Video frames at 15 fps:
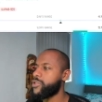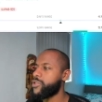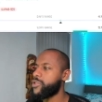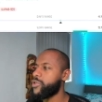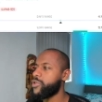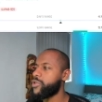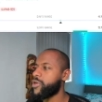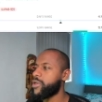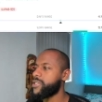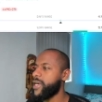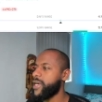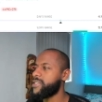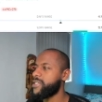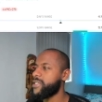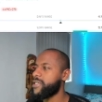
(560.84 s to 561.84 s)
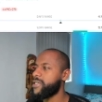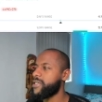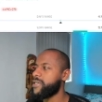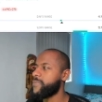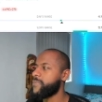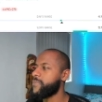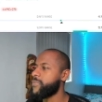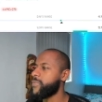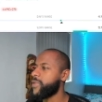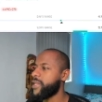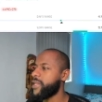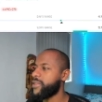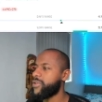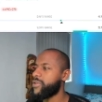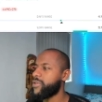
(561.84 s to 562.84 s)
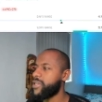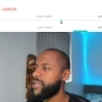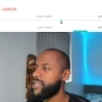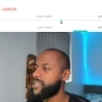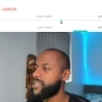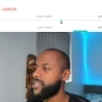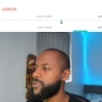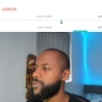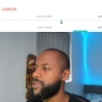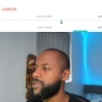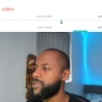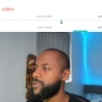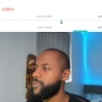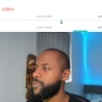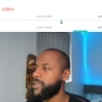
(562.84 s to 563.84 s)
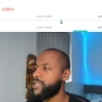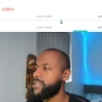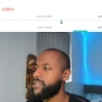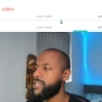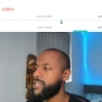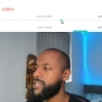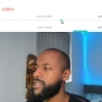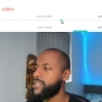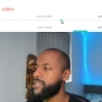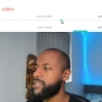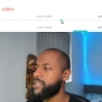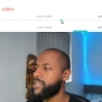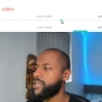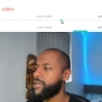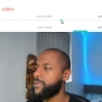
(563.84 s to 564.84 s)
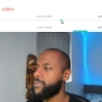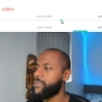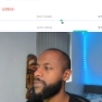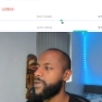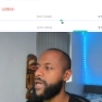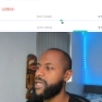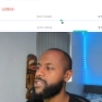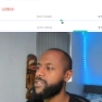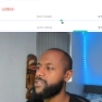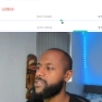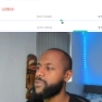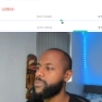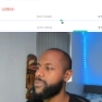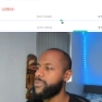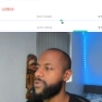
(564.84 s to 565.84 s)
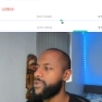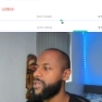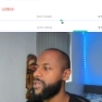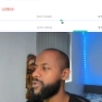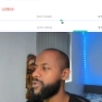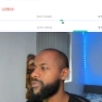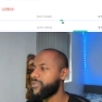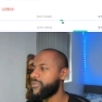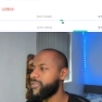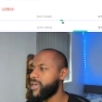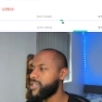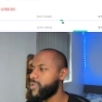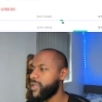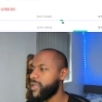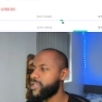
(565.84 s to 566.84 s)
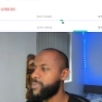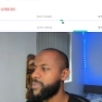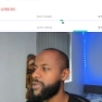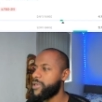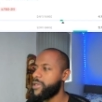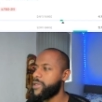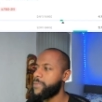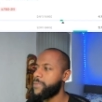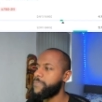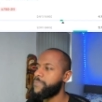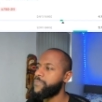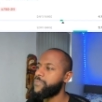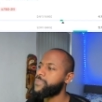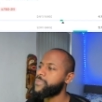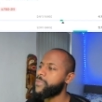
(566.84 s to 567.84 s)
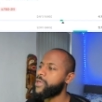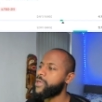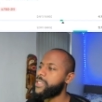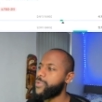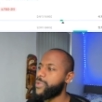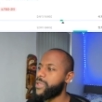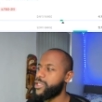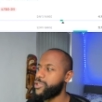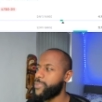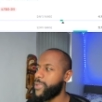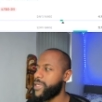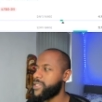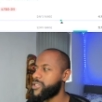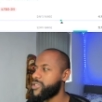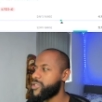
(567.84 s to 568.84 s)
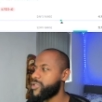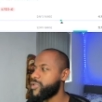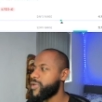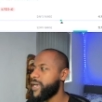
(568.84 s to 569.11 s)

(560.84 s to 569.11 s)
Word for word: $2.80 at the very least. So we did see some action, some little reversal at this point. So we could expect